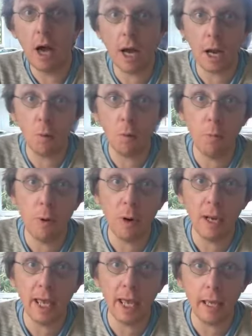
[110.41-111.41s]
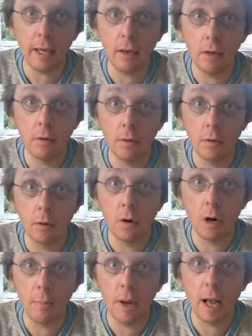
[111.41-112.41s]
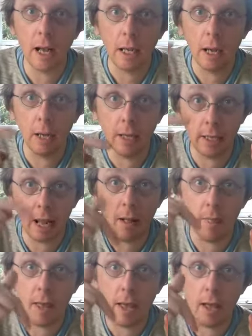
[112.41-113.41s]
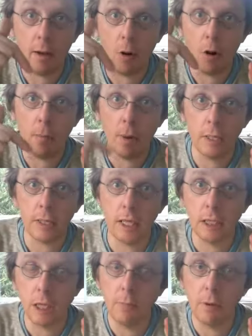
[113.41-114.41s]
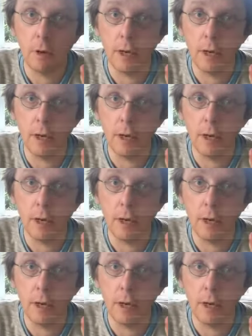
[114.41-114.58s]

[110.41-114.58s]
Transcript: and I will put a link, or I might down there, or I might actually put